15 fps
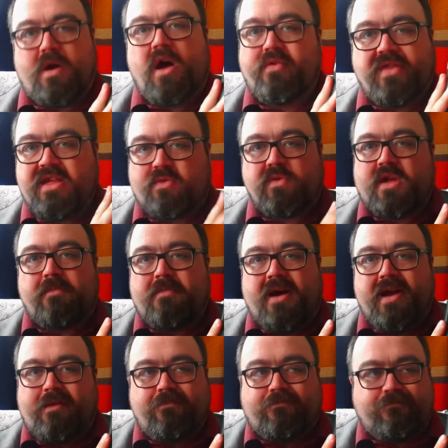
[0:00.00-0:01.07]
this was on
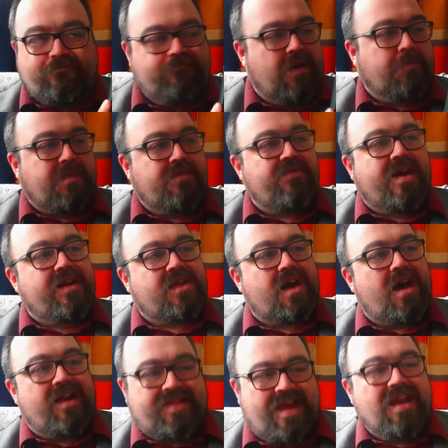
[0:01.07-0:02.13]
my
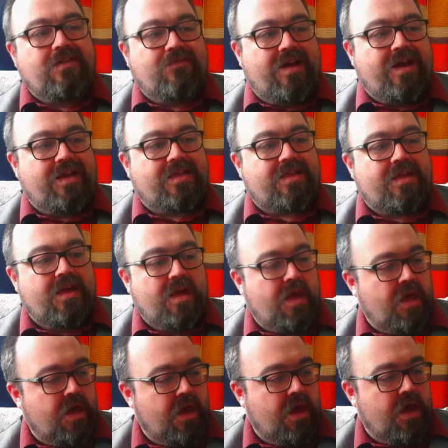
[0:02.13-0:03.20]
radar at any rate.
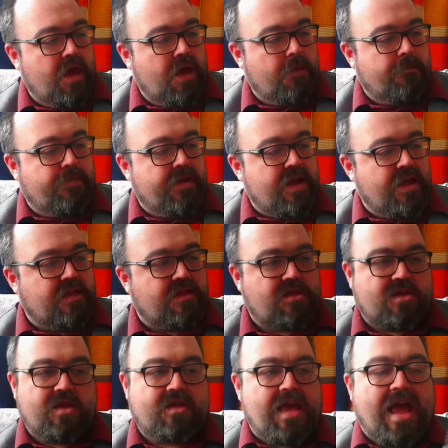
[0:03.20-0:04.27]
But I
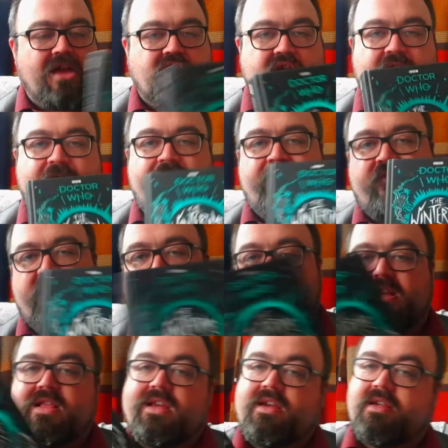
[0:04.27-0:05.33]
just actually
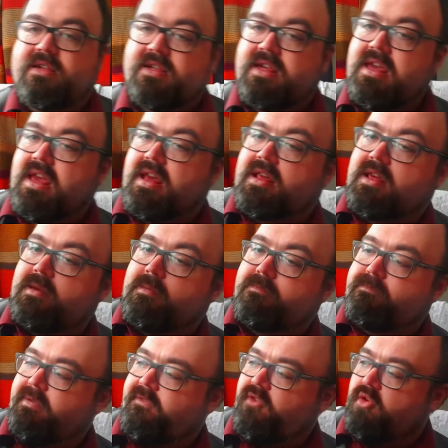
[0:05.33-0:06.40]
physically see it
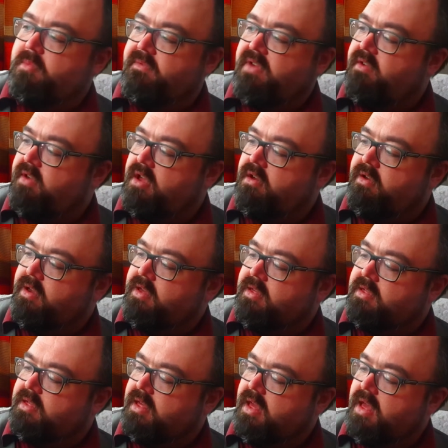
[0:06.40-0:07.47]
before my very
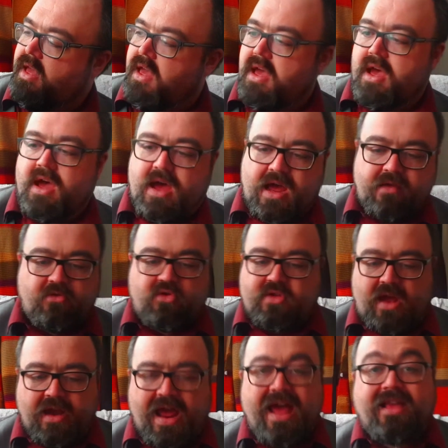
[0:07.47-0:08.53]
eyes. I
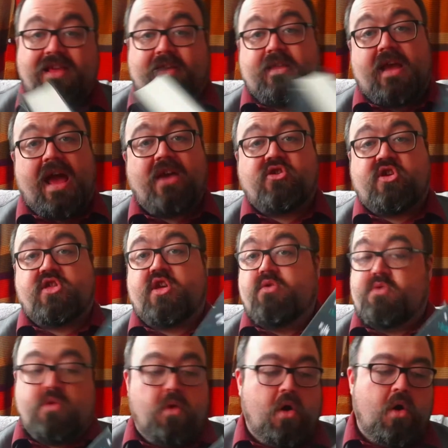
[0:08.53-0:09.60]
had to, as you do,
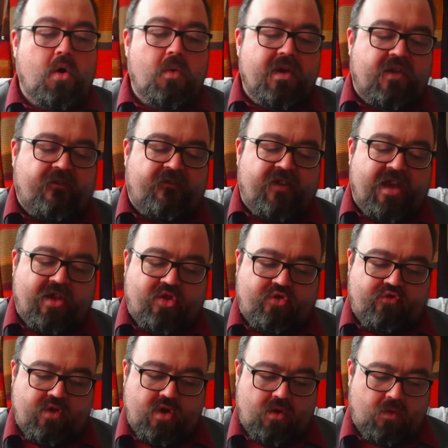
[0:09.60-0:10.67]
you always flick
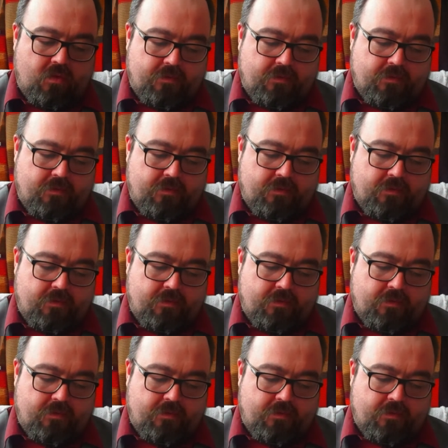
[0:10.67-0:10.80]
through.